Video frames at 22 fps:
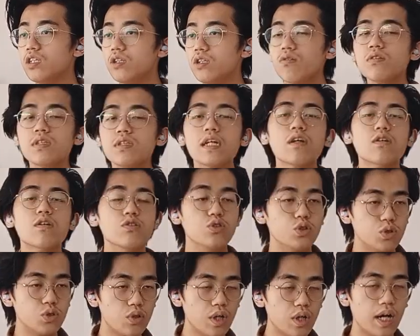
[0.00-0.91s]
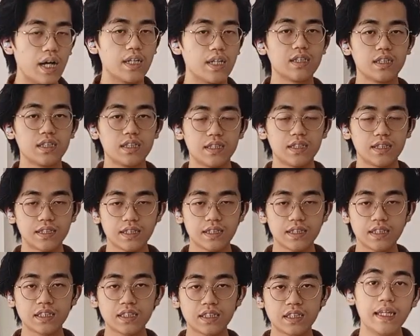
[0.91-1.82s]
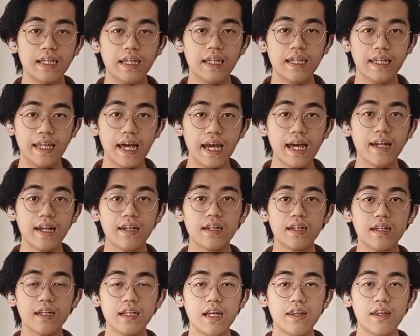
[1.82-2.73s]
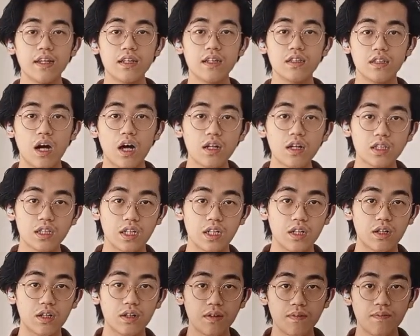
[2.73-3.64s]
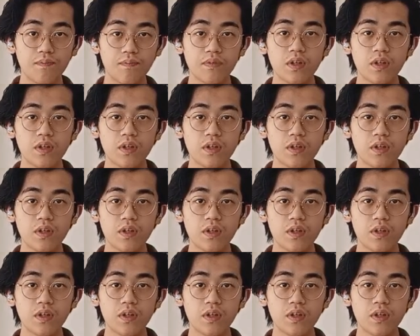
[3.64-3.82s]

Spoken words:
Do you take your drugs? Then the doctor